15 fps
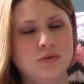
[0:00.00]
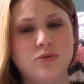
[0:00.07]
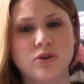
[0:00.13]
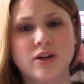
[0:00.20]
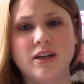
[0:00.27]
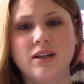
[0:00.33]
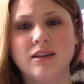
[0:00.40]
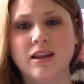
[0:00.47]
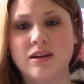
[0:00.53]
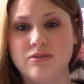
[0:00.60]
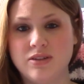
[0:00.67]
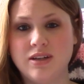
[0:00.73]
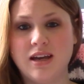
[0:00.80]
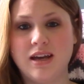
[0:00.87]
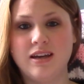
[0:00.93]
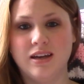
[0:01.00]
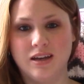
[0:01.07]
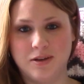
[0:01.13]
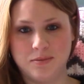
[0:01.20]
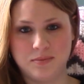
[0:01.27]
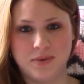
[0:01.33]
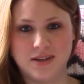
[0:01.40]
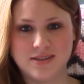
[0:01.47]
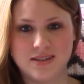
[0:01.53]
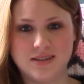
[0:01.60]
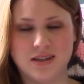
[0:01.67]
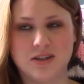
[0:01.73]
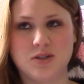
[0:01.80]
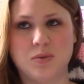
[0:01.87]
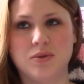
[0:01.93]
11 a.m. My
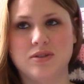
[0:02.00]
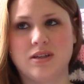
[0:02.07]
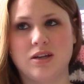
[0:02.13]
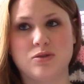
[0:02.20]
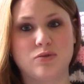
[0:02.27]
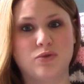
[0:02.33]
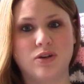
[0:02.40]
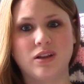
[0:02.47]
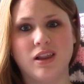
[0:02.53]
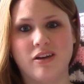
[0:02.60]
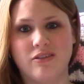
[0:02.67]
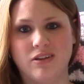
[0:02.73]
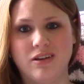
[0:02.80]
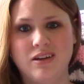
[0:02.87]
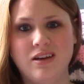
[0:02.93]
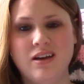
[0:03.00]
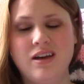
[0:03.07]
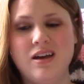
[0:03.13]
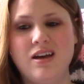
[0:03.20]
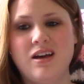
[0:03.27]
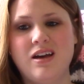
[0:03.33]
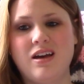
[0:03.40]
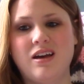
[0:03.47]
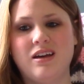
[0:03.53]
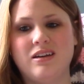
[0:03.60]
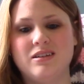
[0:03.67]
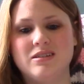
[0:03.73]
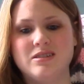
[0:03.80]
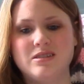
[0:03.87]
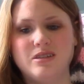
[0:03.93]
C-section was scheduled for 11,
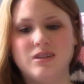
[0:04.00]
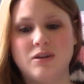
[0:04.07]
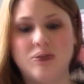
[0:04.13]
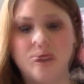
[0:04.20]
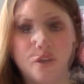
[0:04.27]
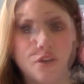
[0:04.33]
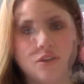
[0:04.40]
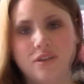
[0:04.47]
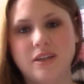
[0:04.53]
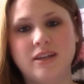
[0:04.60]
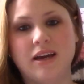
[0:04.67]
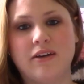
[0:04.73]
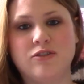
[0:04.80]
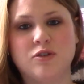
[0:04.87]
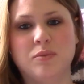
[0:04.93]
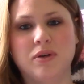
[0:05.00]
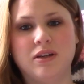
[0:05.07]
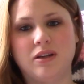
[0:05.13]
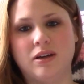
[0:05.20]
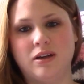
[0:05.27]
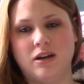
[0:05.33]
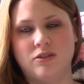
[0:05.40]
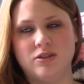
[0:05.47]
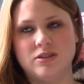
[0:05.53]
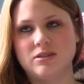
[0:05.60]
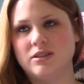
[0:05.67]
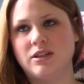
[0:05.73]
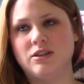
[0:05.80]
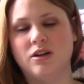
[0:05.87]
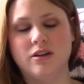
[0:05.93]
and so I couldn't eat after midnight,
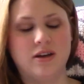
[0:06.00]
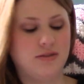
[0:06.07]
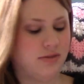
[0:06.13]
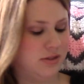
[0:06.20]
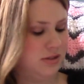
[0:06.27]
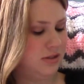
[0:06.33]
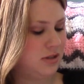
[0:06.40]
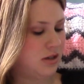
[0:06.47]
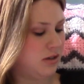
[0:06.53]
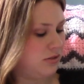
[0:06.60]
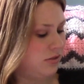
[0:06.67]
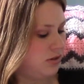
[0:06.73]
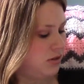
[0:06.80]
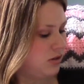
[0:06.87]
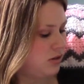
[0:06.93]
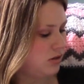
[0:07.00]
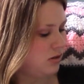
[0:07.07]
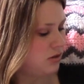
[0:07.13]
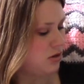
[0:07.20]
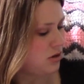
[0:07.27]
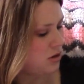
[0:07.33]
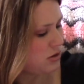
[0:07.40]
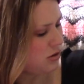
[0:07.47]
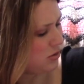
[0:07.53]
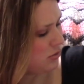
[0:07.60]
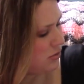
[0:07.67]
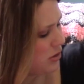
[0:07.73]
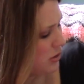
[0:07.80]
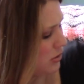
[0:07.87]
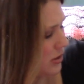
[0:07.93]
obviously, and all that fun stuff.
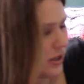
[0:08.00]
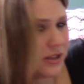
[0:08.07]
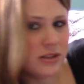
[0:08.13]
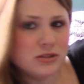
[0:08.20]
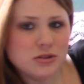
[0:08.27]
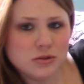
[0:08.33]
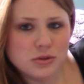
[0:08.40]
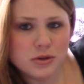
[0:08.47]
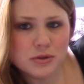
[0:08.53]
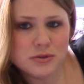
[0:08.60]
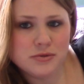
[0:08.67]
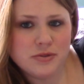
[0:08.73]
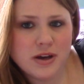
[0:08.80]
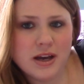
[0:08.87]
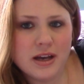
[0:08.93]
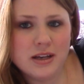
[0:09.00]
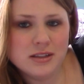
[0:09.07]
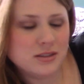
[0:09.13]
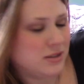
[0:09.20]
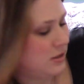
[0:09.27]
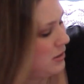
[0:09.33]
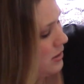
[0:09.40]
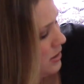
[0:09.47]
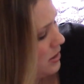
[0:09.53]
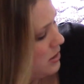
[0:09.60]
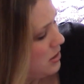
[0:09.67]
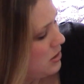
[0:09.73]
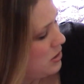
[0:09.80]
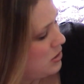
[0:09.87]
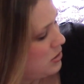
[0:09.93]
Oh no, look at this little girl's face.
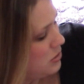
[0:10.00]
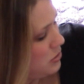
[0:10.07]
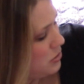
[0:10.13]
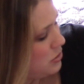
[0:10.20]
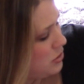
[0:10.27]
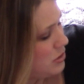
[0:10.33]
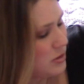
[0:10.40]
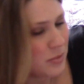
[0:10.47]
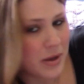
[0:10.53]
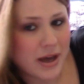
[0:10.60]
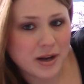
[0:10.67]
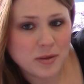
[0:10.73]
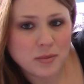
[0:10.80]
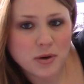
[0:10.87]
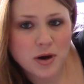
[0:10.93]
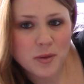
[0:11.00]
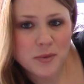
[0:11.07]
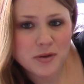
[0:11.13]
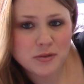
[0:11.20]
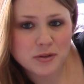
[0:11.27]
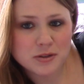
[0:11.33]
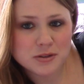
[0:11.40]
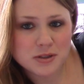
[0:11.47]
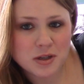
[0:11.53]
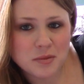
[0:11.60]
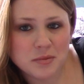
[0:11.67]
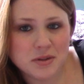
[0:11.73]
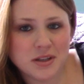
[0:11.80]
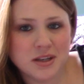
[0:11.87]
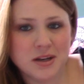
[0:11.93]
She's mad at mommy for
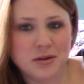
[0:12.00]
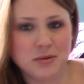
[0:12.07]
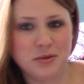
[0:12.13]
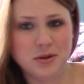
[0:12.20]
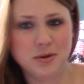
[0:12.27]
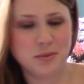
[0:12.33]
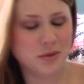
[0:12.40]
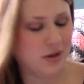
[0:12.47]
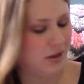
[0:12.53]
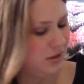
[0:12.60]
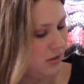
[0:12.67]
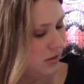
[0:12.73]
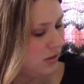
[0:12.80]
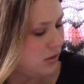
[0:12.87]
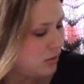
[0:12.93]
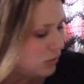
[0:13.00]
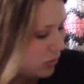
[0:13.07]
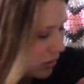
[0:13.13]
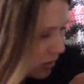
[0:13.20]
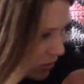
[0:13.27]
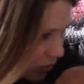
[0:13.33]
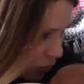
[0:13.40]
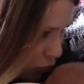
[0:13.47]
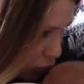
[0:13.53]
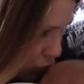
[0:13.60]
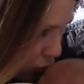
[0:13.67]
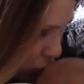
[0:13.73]
something. I don't know what. What is it?